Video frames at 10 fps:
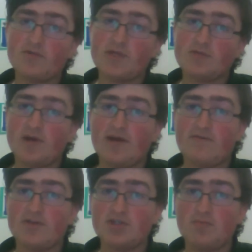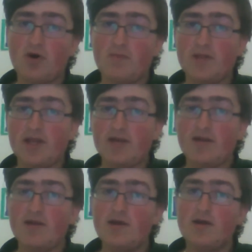we have Spa playing
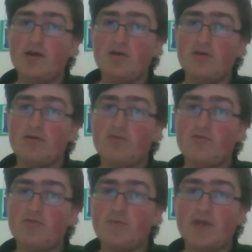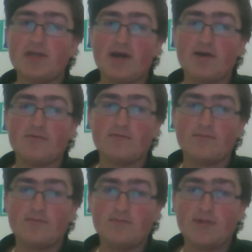Druid Beatdown.
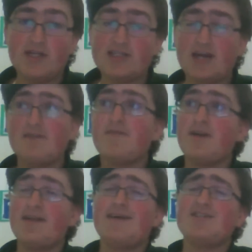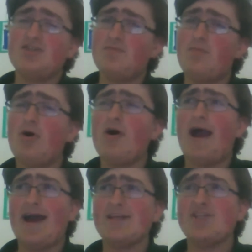It is kind of funny that Spa
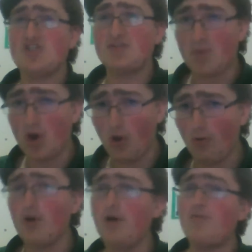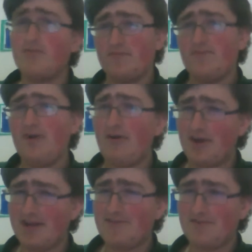and Spo
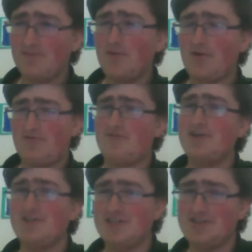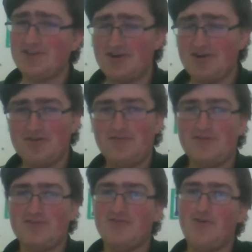from both regions are known for
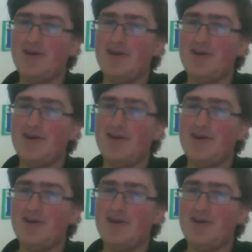Druid.